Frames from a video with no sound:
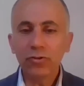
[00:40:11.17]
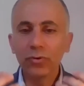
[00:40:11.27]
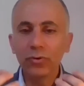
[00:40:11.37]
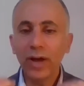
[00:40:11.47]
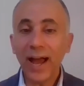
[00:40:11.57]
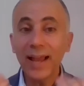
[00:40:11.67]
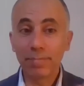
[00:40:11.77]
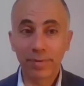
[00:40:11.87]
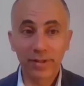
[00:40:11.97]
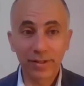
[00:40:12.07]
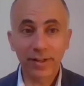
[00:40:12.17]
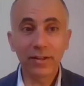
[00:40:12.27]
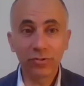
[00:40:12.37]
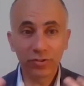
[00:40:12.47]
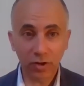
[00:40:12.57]
to help
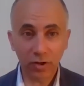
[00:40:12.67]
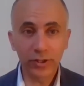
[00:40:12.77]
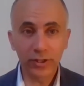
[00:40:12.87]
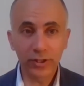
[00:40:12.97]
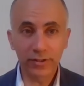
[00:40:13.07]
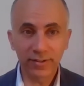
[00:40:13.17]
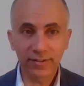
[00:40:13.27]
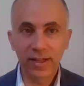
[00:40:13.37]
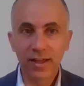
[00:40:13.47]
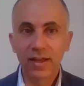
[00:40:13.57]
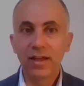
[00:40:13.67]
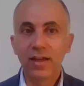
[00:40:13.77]
religious communities